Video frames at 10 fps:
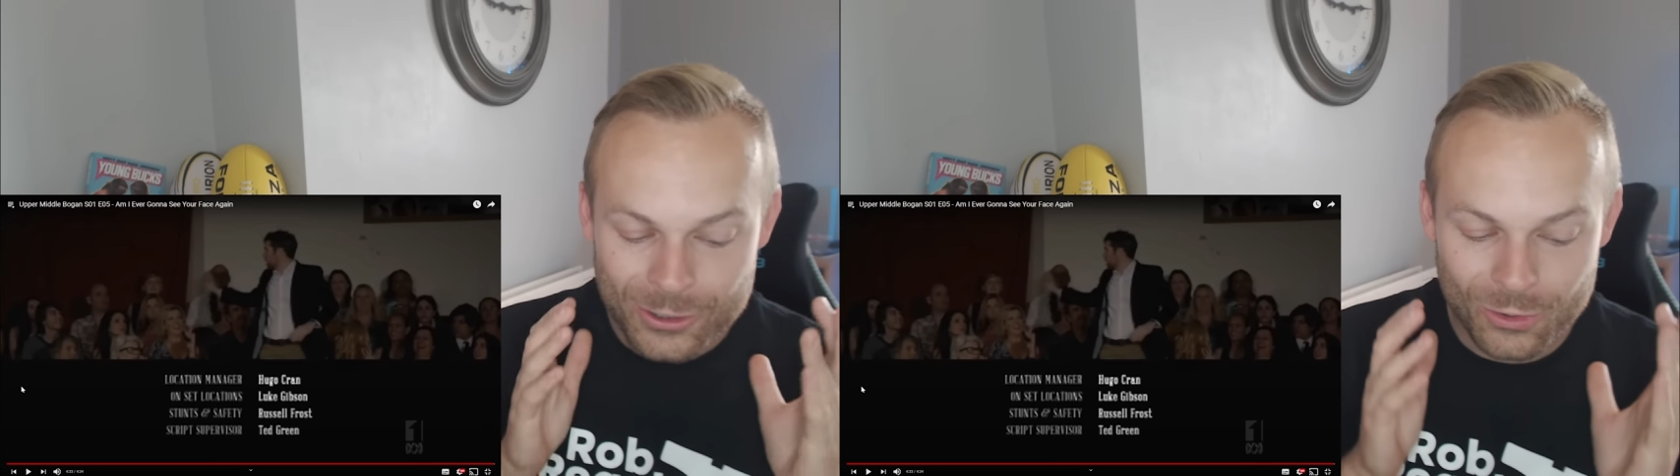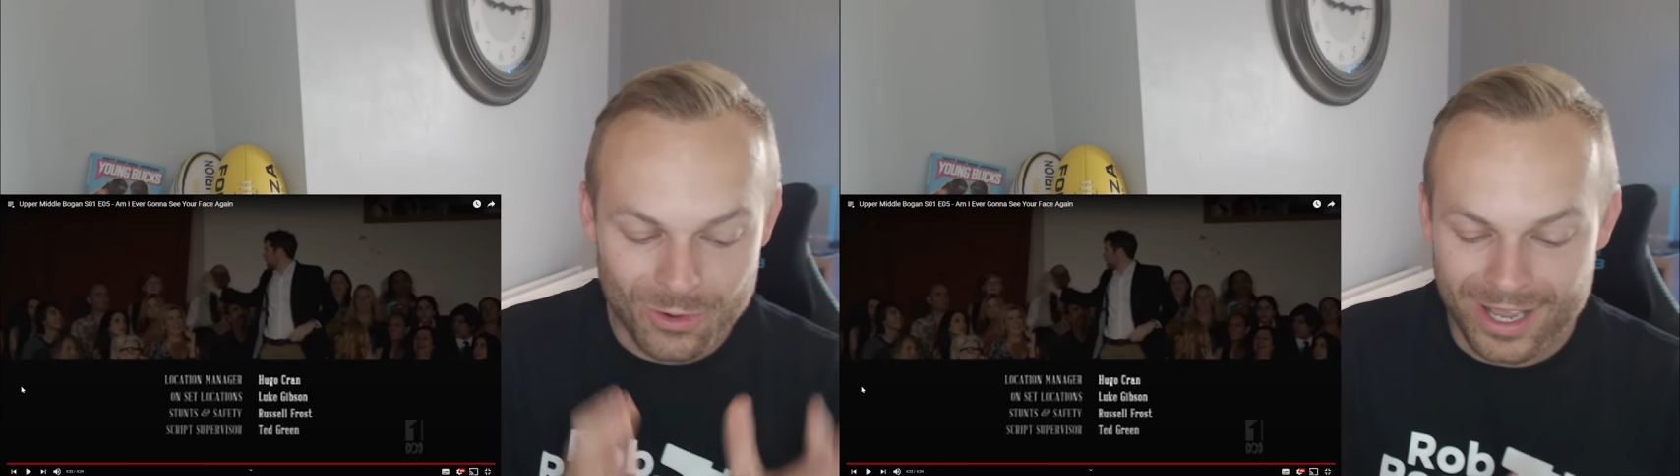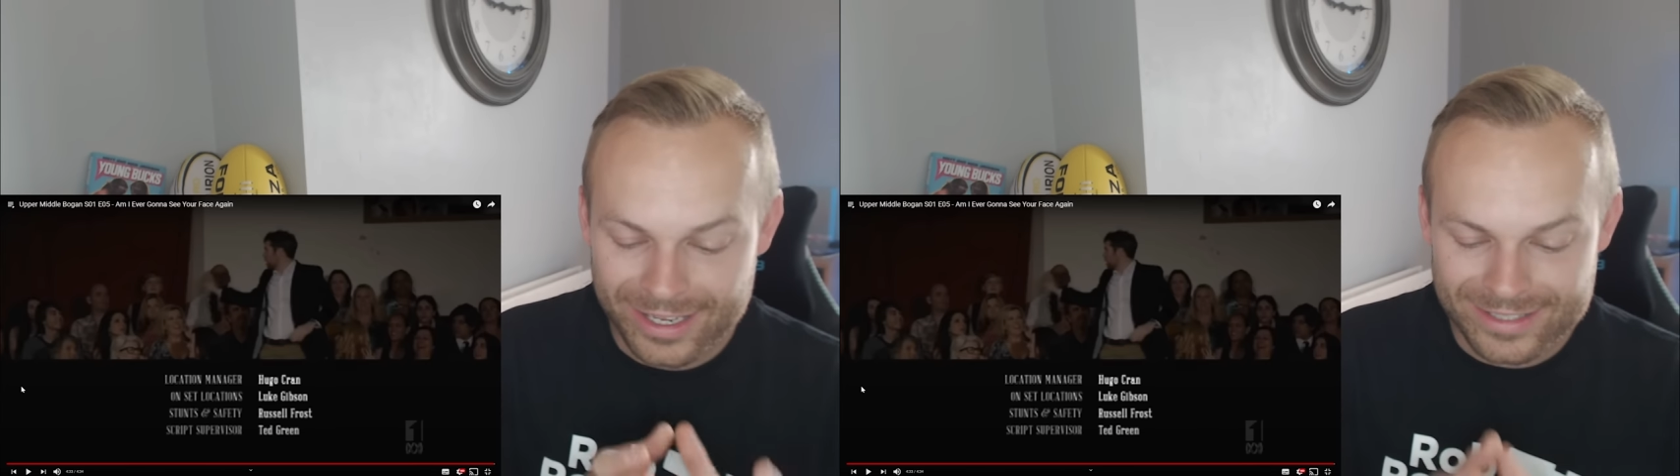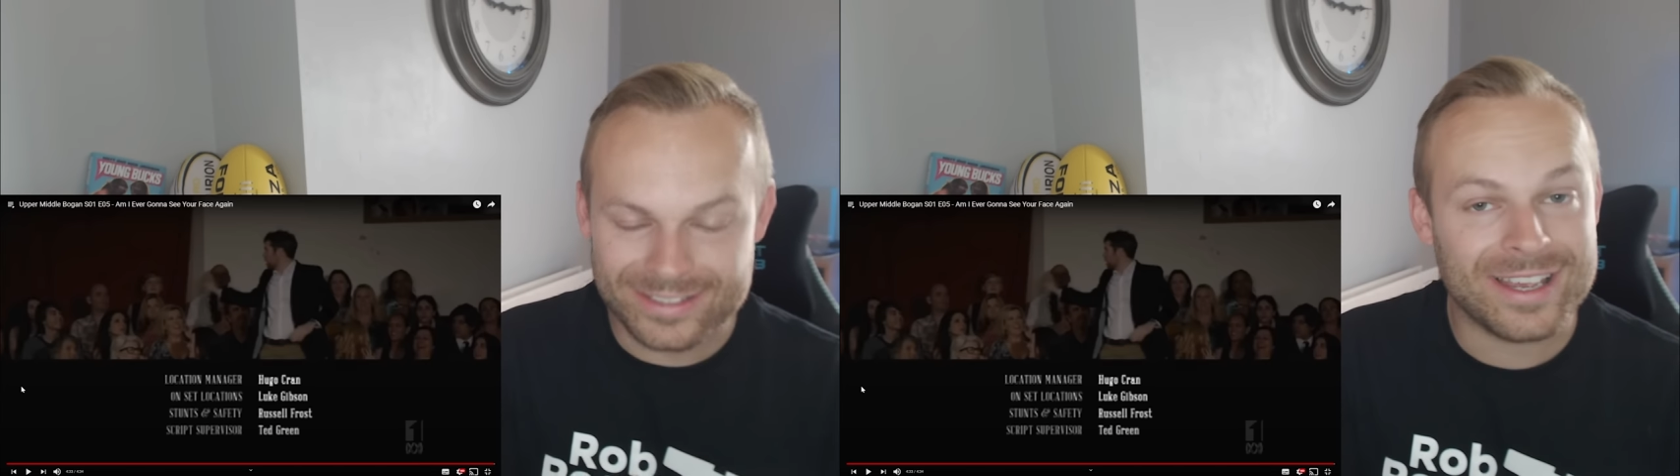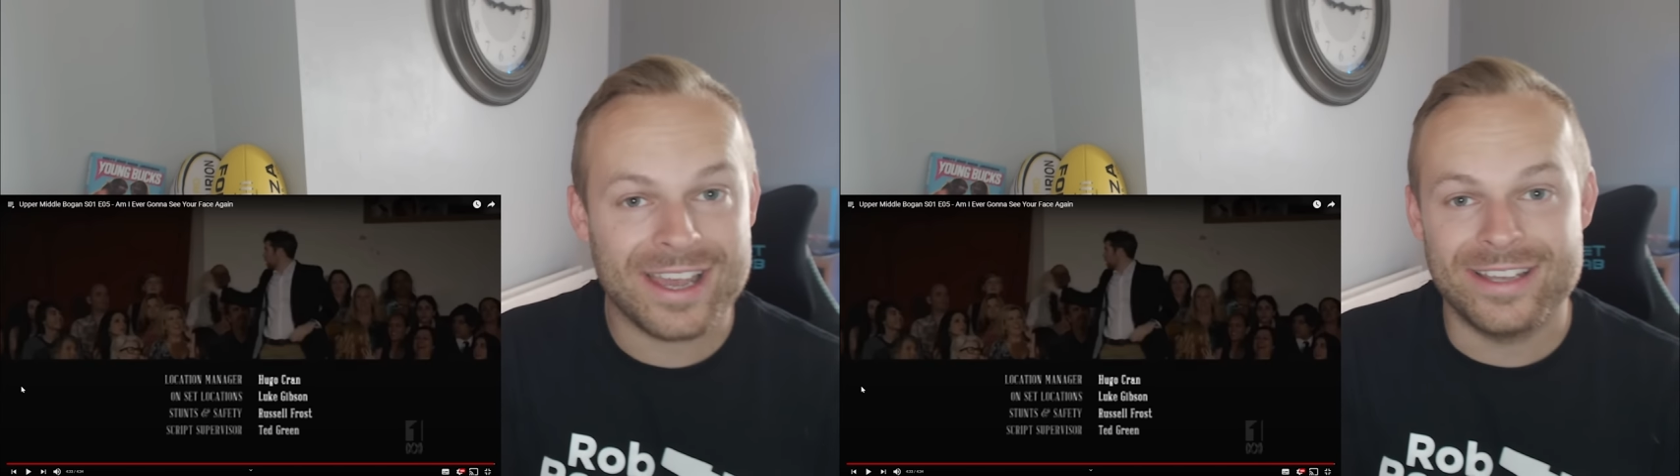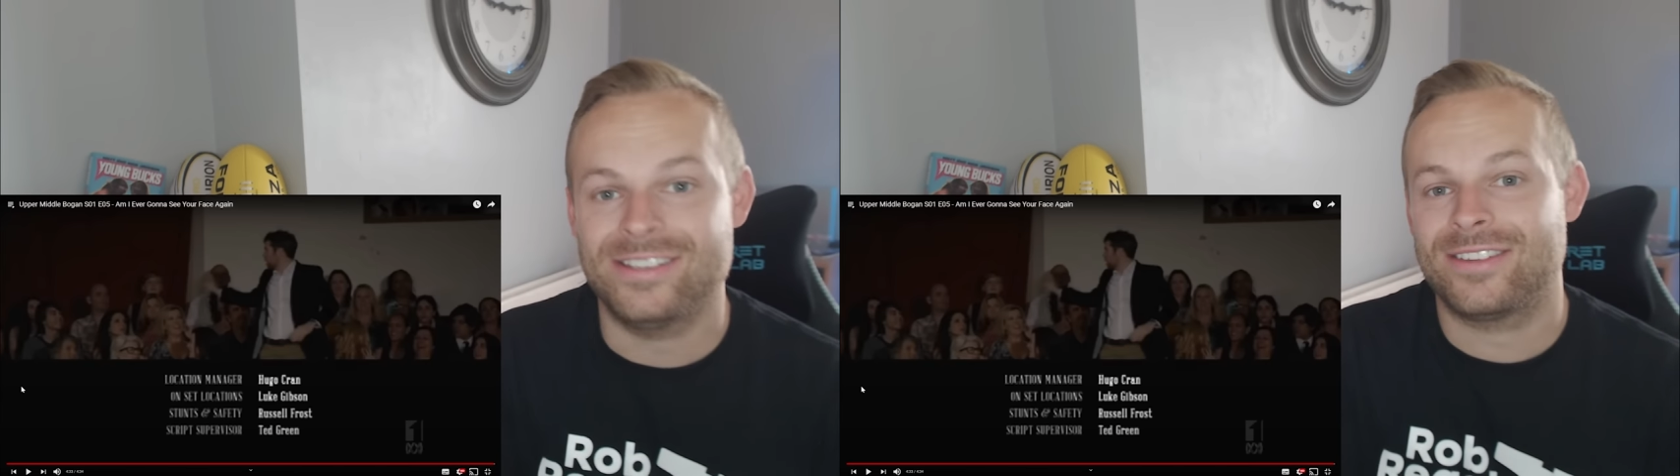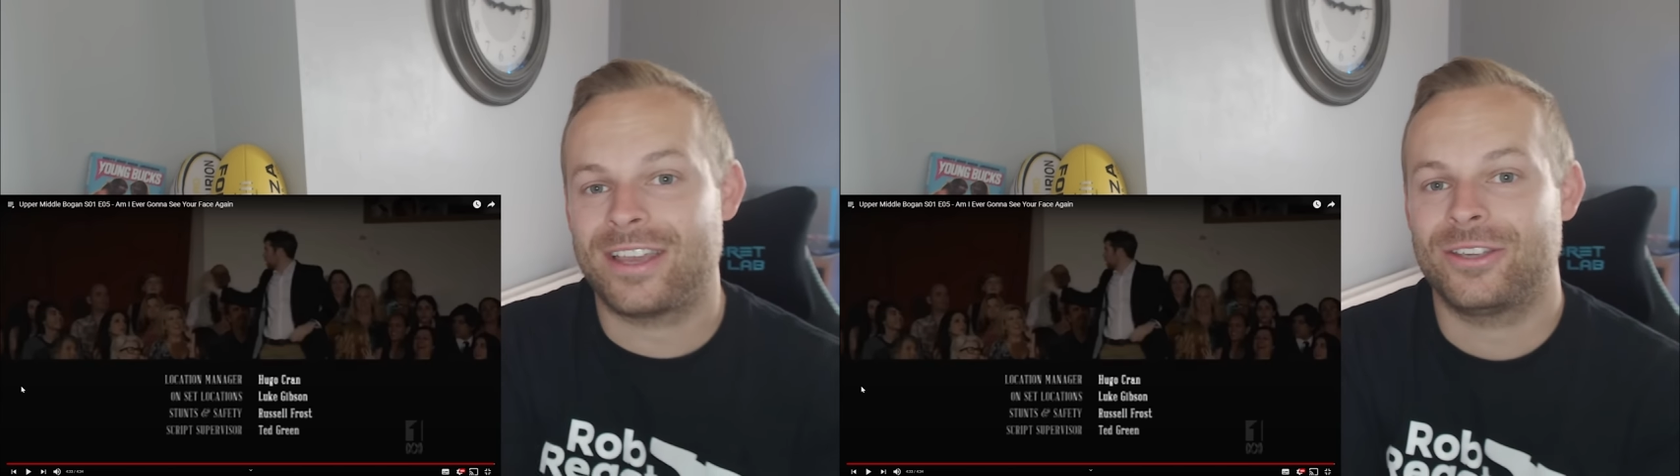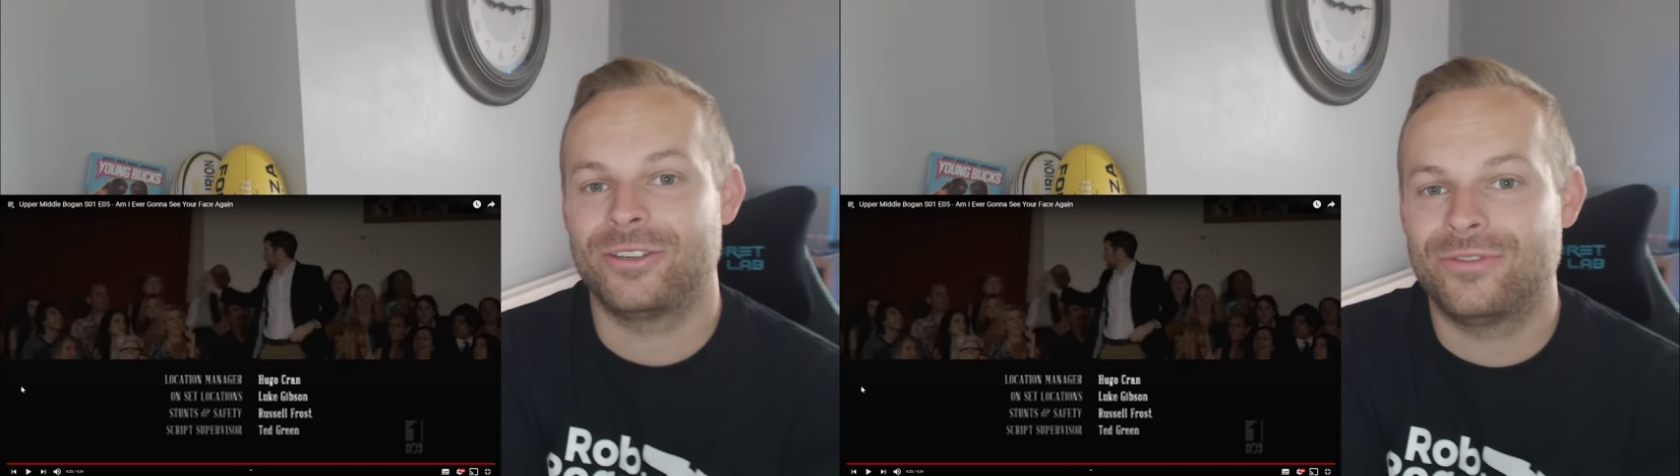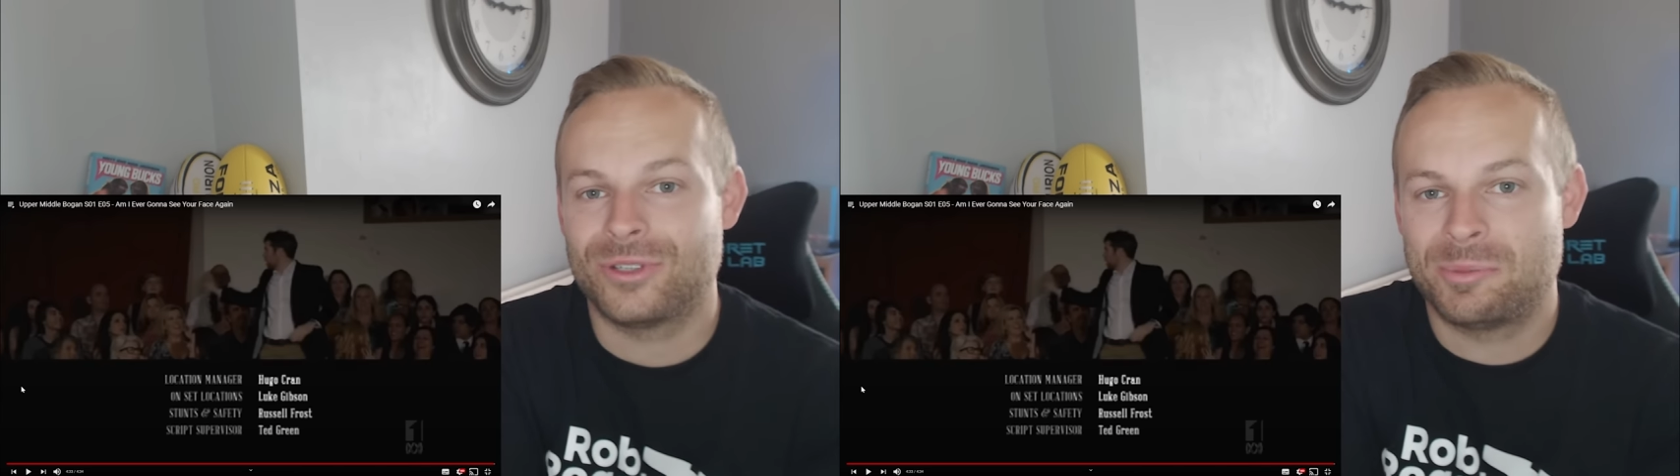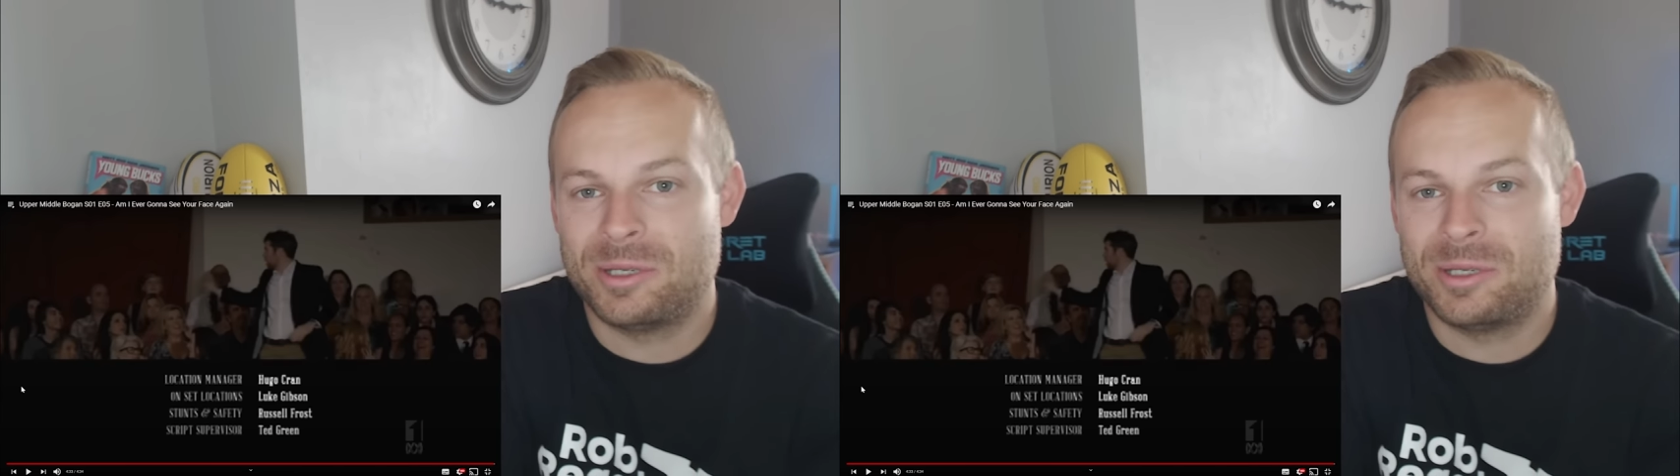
all I can say is thank you for the